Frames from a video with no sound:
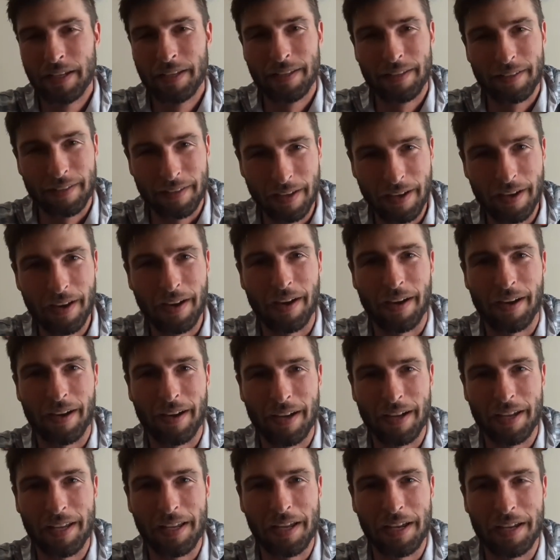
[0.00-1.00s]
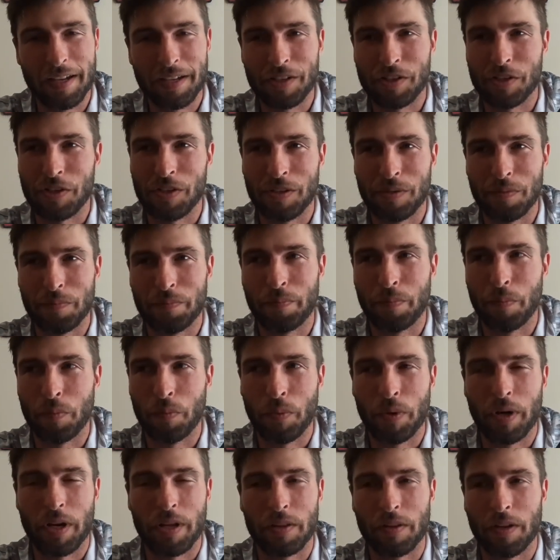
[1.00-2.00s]
yeah, I actually
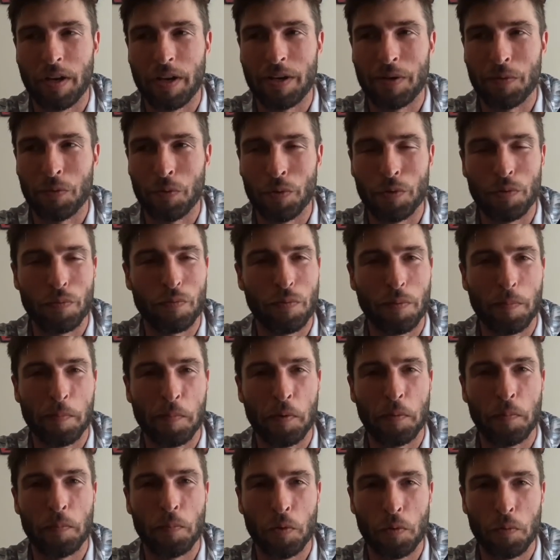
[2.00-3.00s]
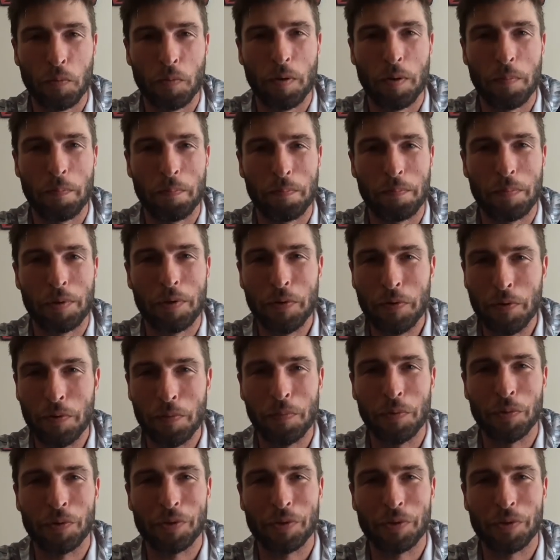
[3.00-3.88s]
went online and ordered from a more reputable